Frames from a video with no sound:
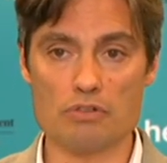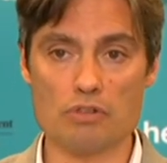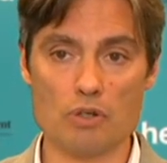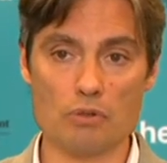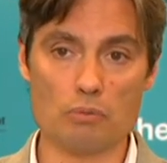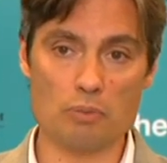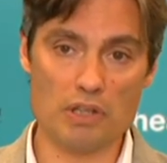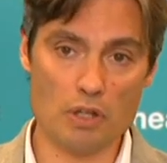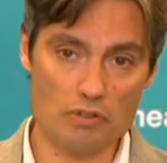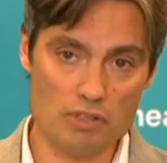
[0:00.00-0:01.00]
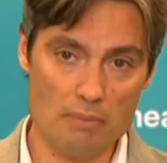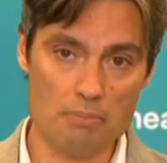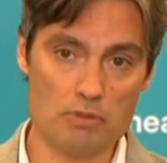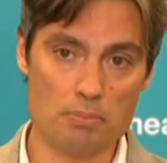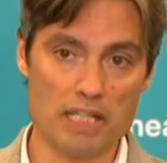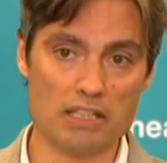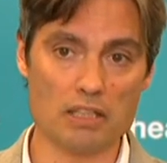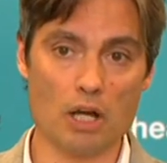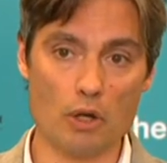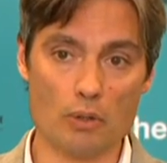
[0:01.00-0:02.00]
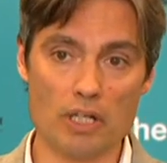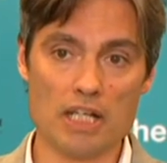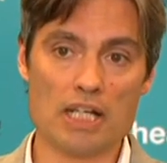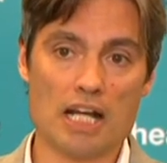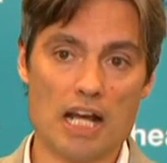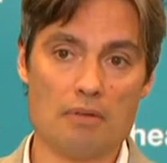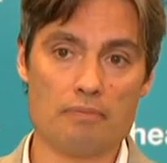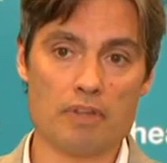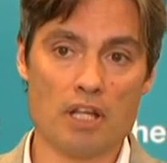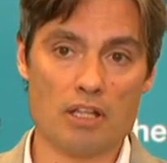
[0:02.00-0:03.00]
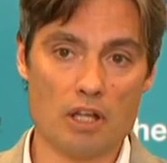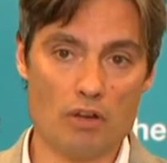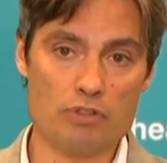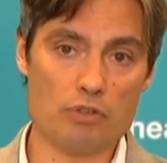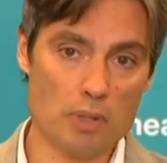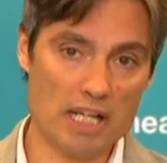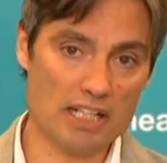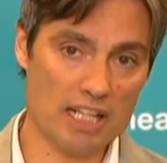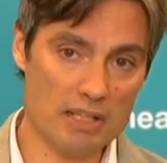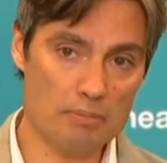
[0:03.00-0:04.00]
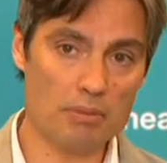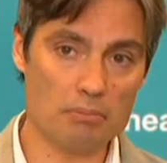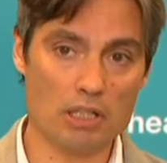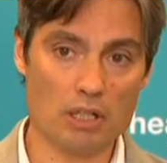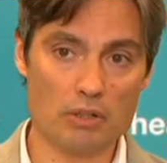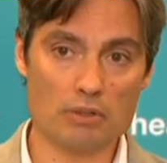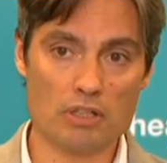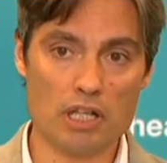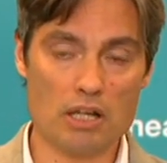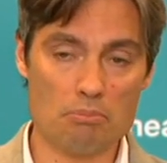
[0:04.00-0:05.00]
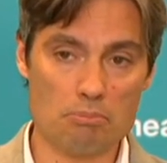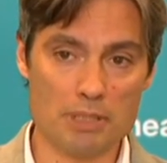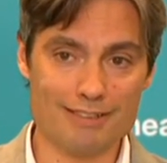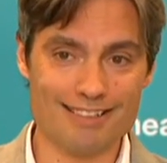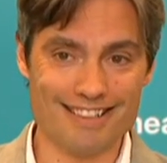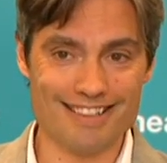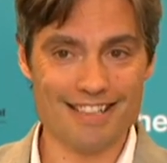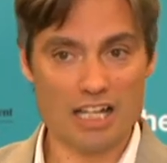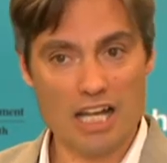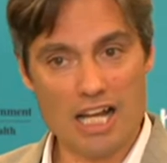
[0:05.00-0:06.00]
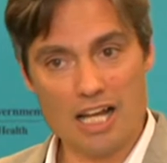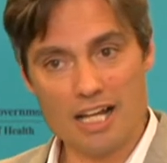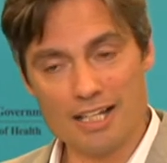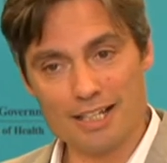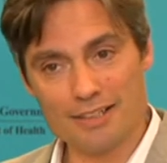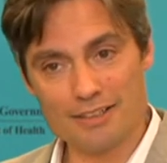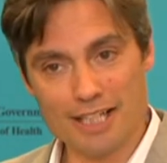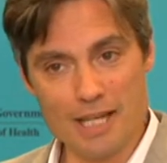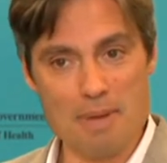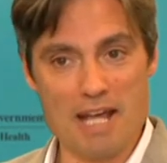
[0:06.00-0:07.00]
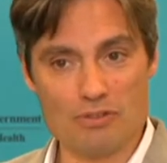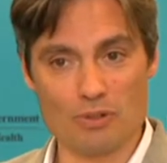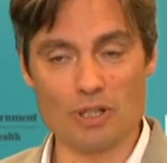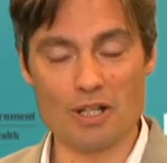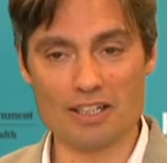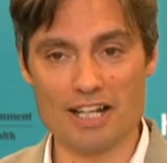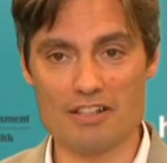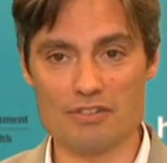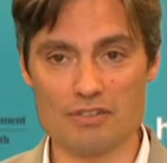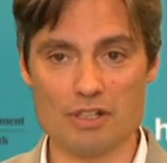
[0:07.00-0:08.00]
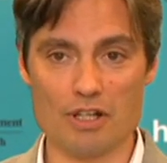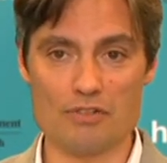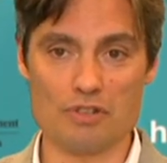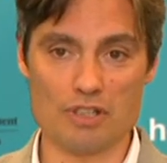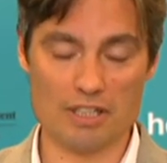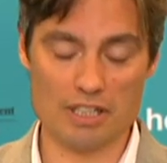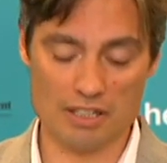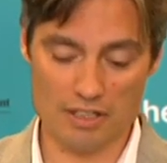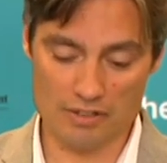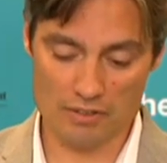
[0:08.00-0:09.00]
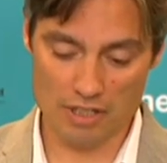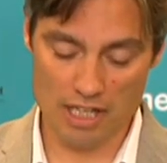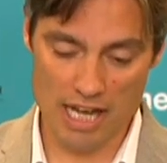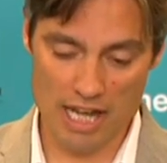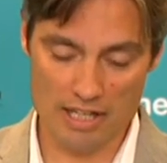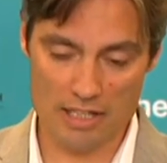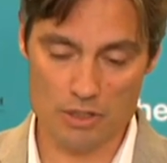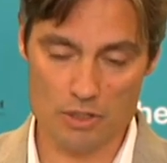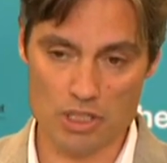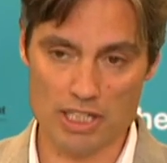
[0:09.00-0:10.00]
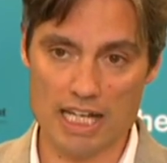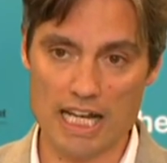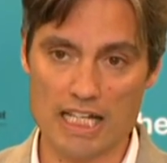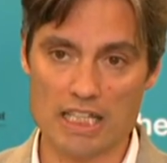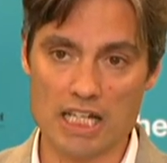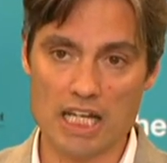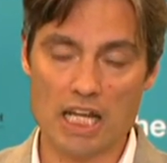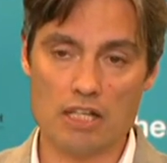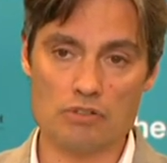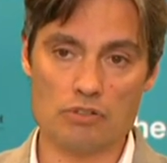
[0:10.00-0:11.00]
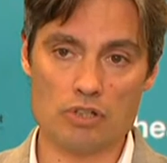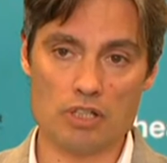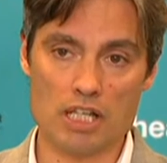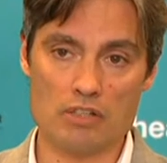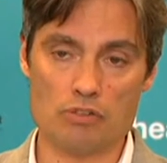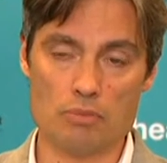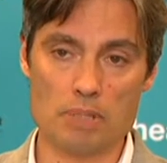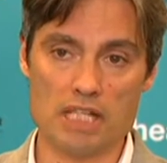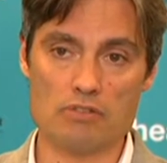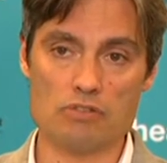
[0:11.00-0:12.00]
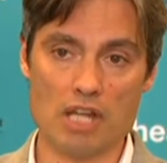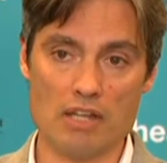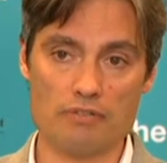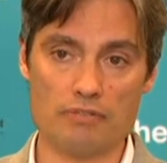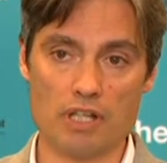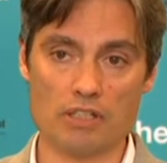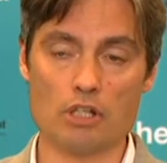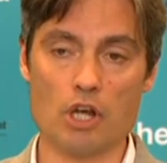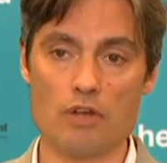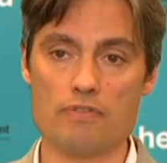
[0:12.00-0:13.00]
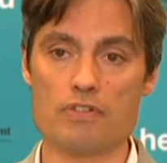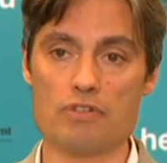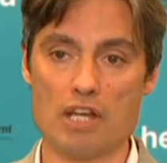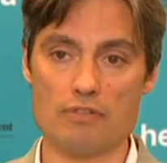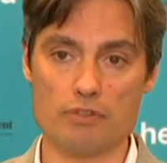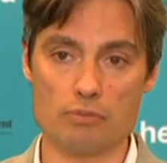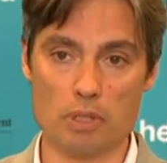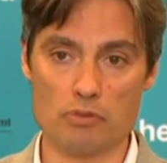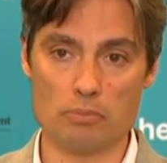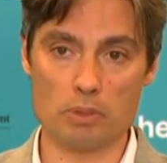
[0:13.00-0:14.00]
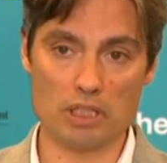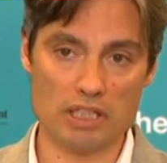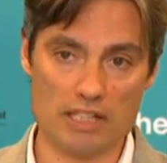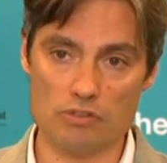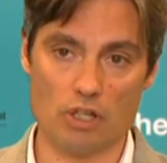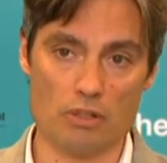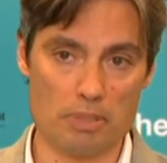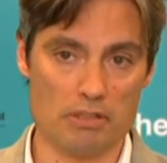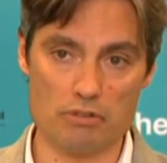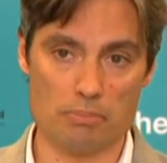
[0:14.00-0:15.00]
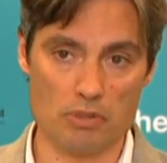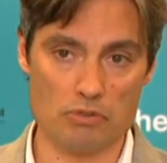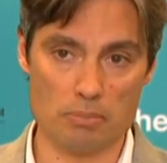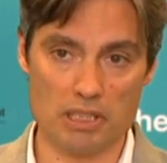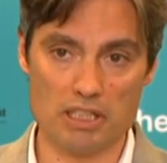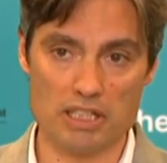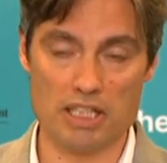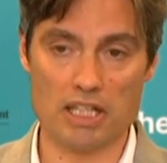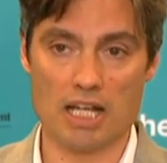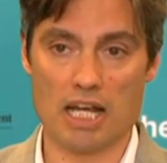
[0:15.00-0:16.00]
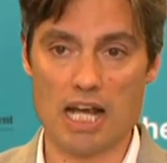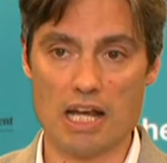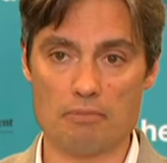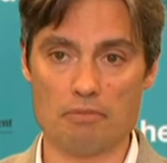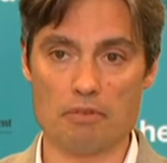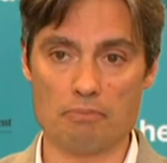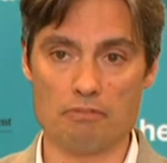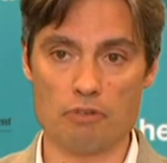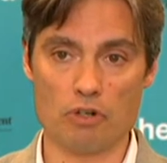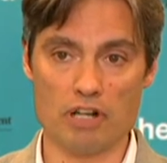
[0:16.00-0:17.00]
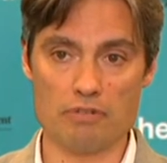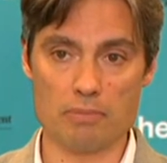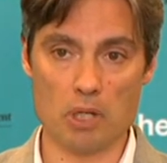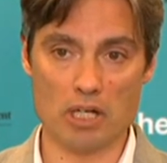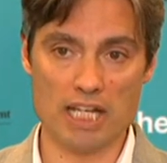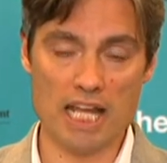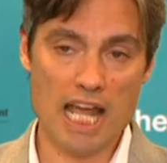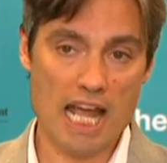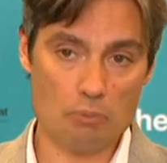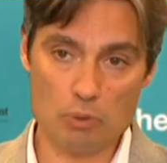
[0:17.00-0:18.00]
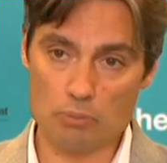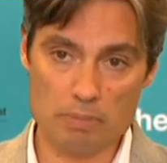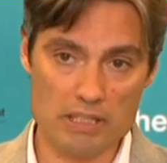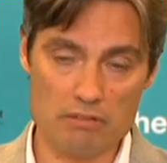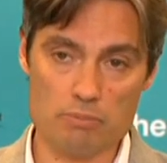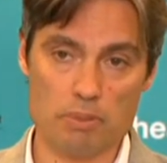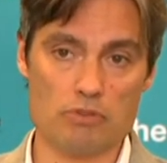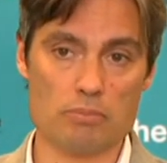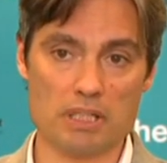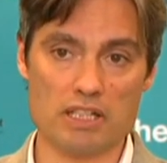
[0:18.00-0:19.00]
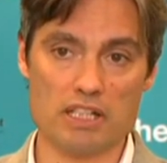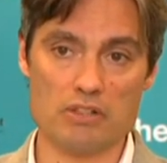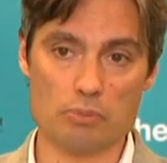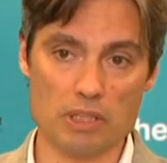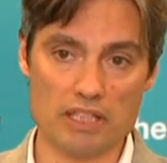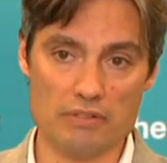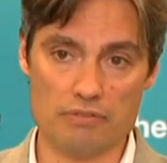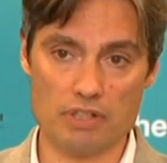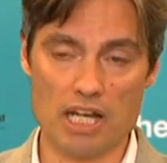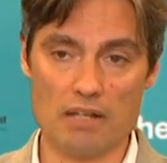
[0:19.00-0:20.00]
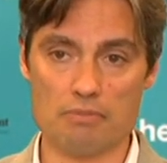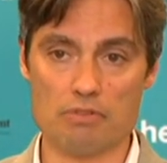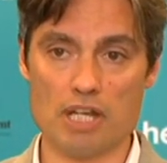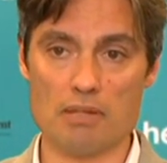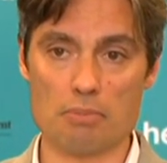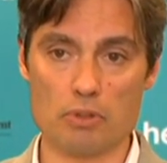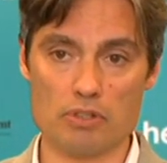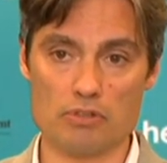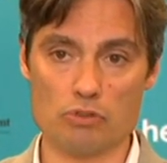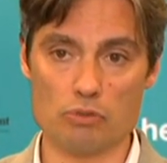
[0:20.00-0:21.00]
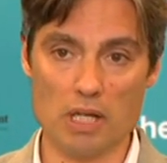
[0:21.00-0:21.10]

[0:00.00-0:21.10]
So with those numbers being low, um, the obvious way to keep them low, um, but to, uh, to keep our school holidays as close to uh, as how they usually are, is to is to be as safe and COVID safe as possible, and that's going to be a responsibility um, for everybody and will be a responsibility as we lift um, state borders as